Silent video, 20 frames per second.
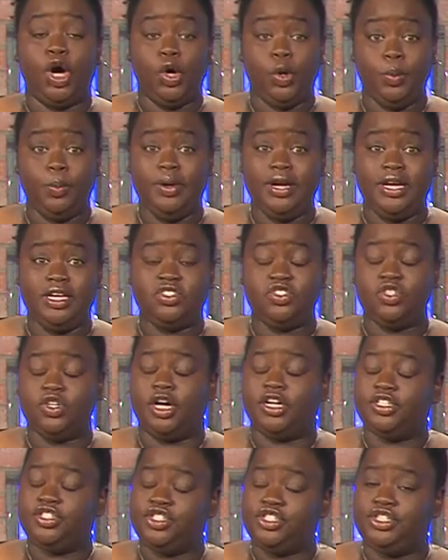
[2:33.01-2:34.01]
opening
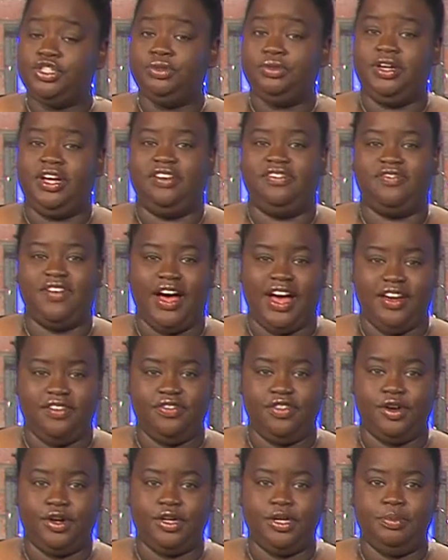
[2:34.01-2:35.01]
starts soon at
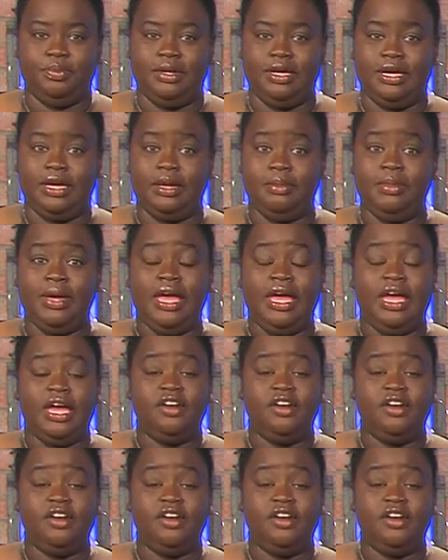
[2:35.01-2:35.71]
5.30 p.m.